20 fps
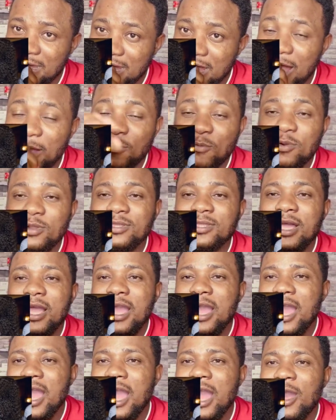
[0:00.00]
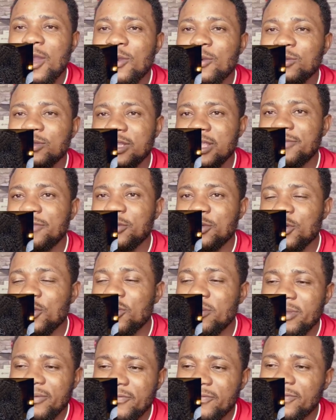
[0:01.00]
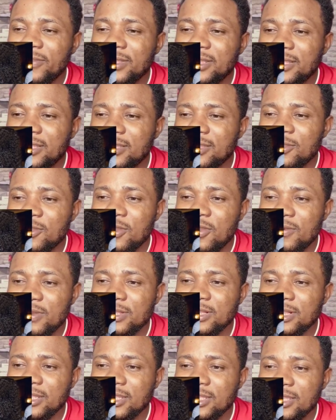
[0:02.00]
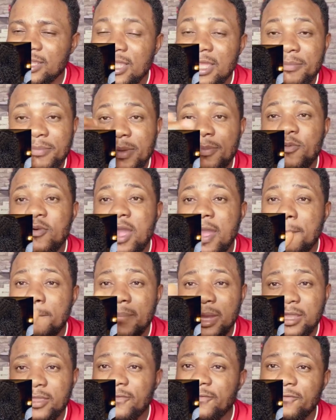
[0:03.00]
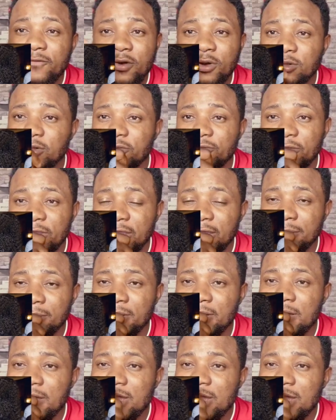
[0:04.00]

I wonder how Davido is feeling currently. People are making fun of him.